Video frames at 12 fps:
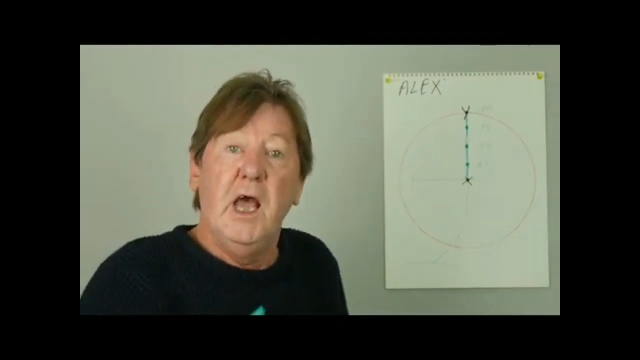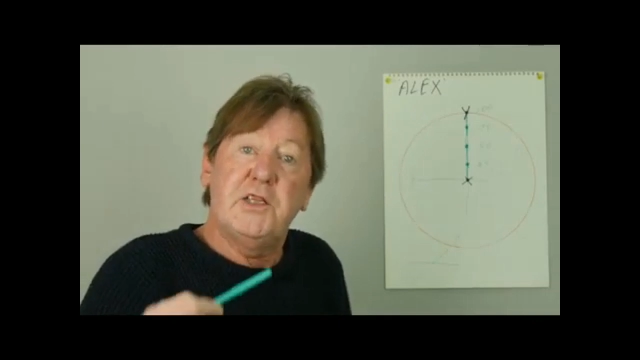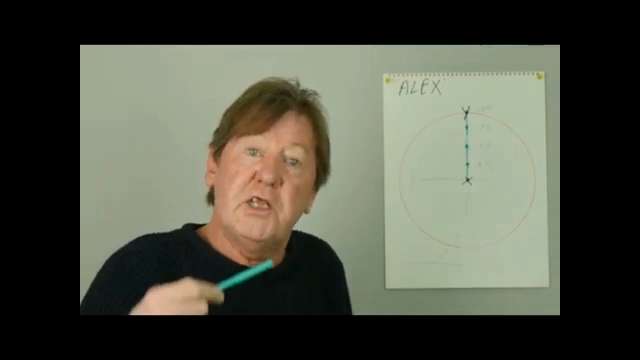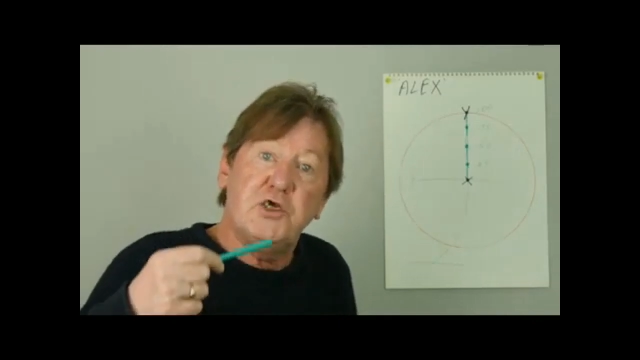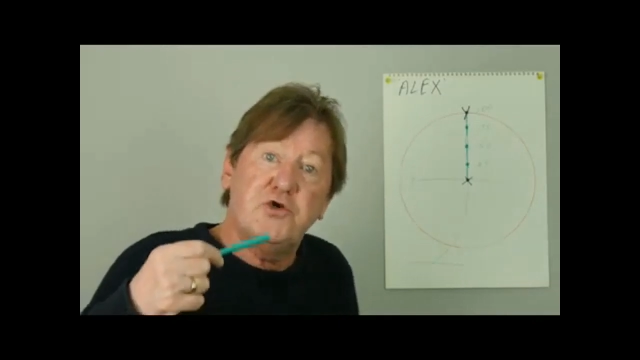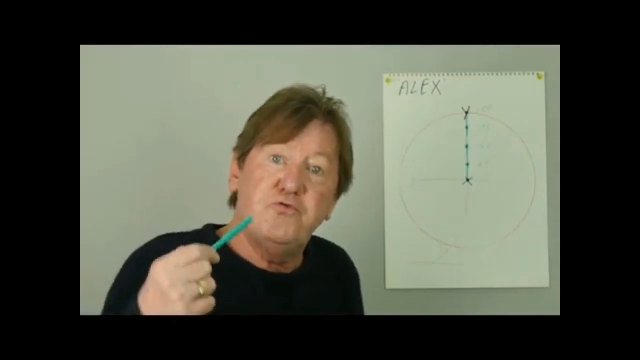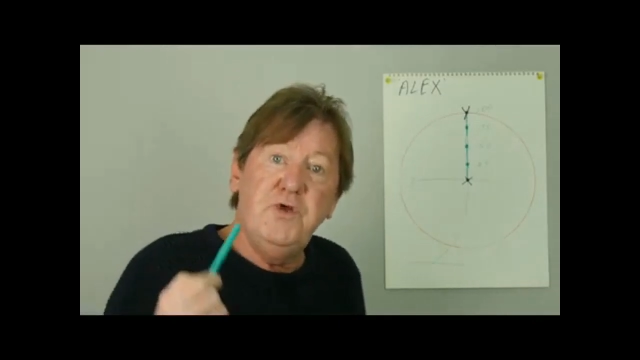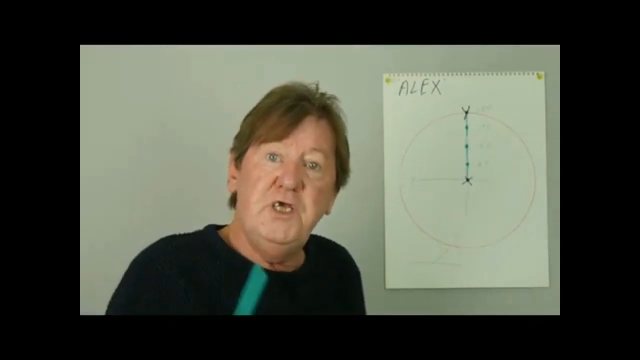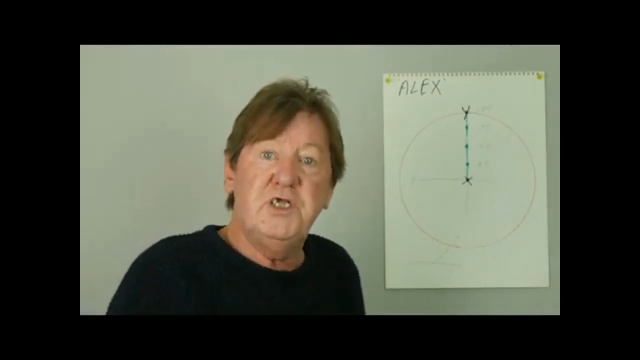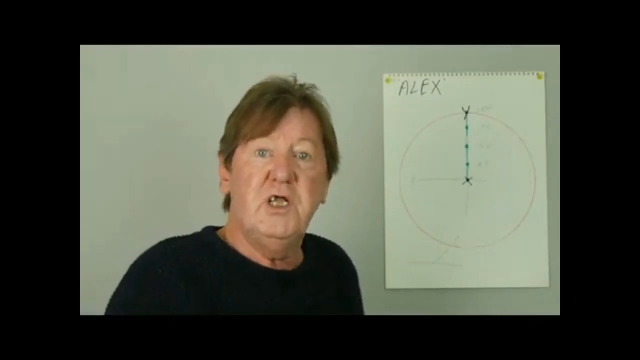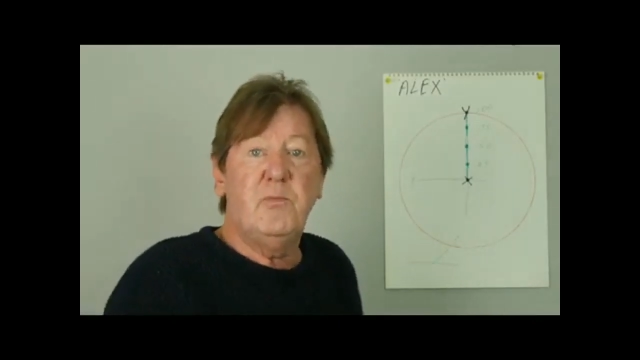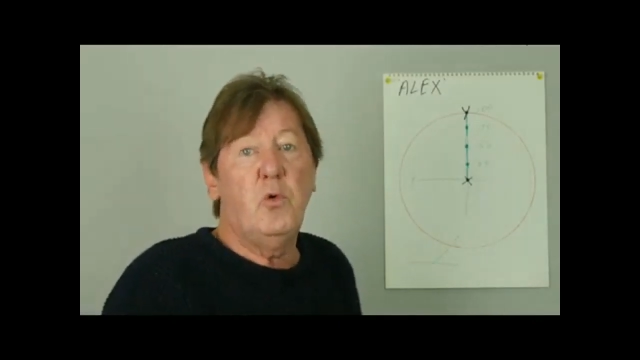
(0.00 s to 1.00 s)
It is
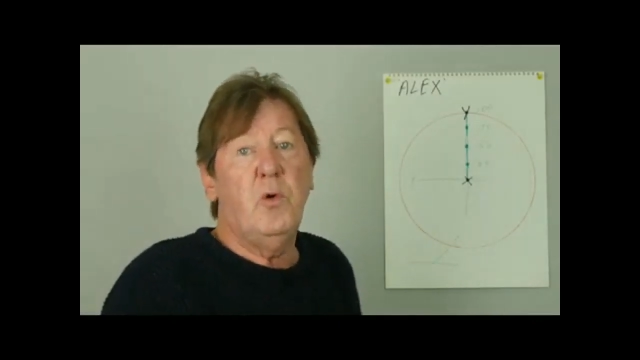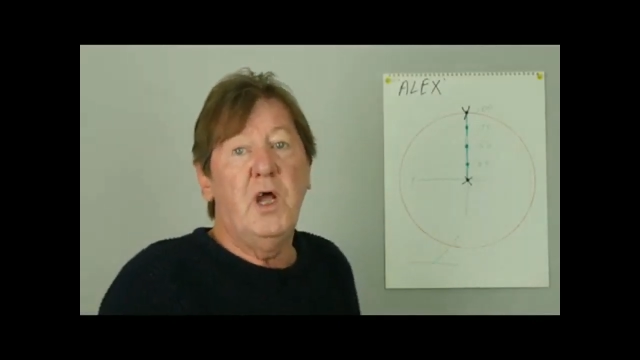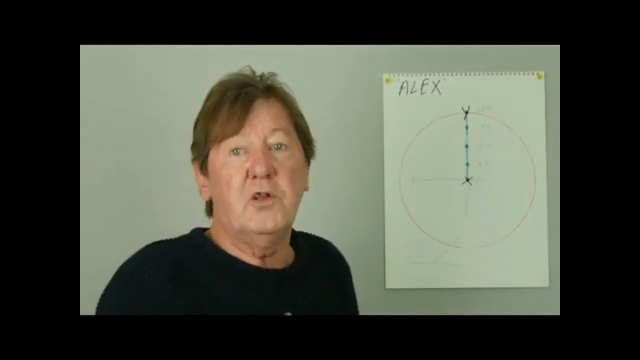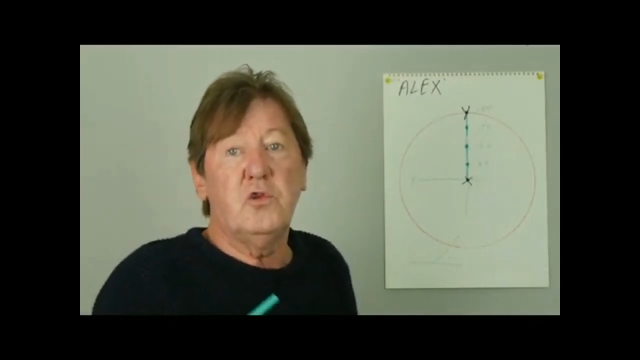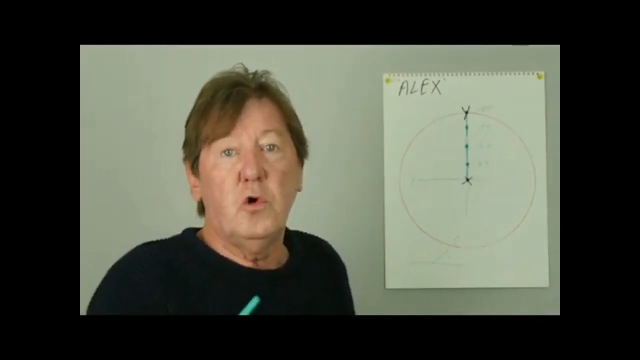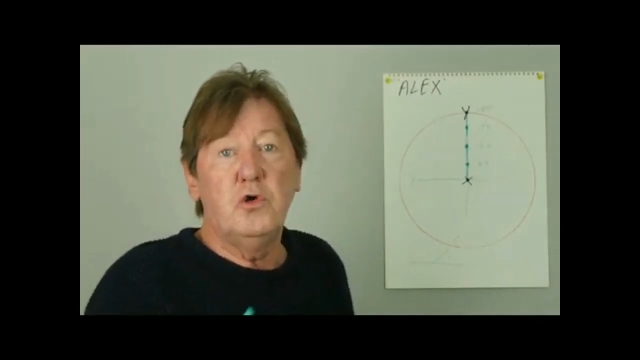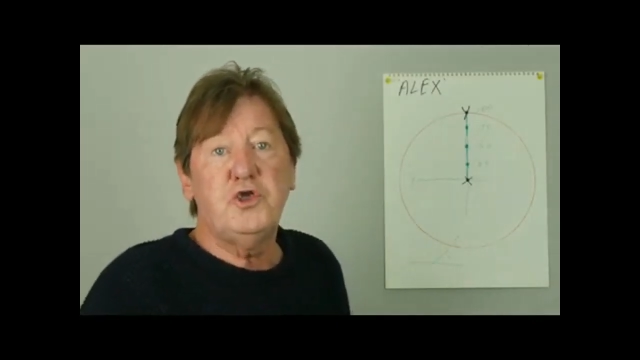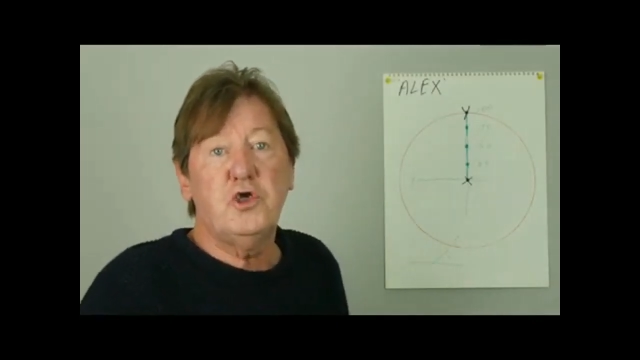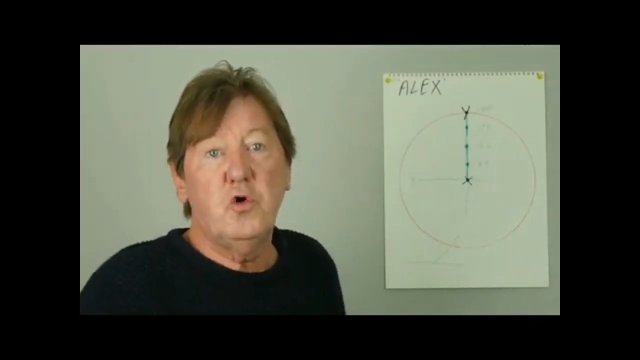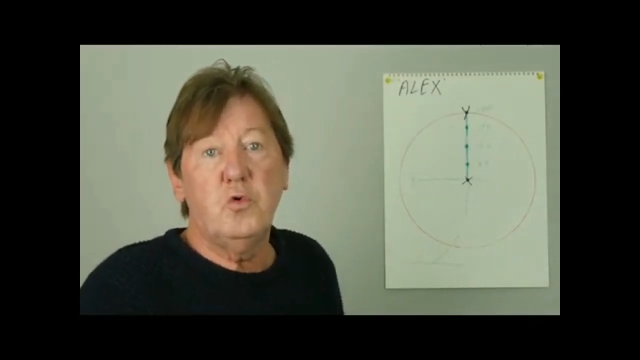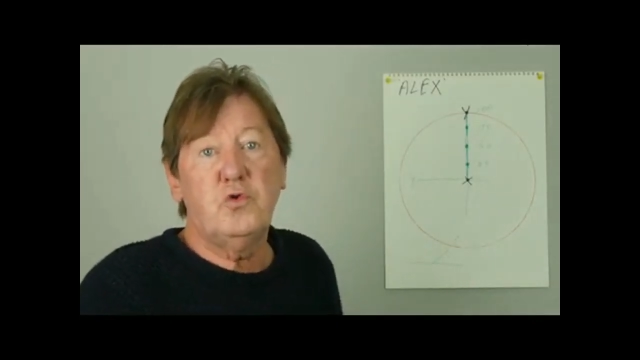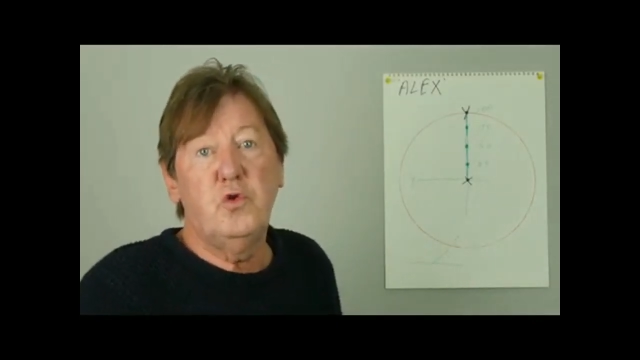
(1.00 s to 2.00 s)
reasonable and
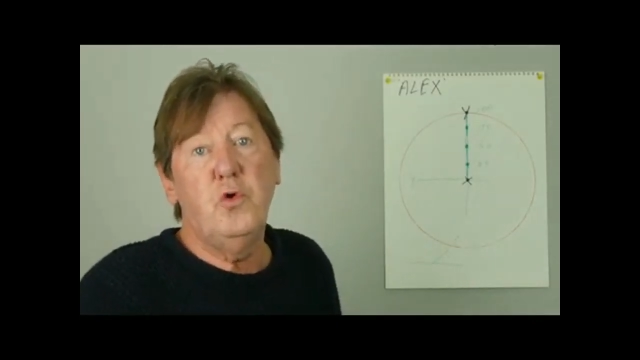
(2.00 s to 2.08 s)
logical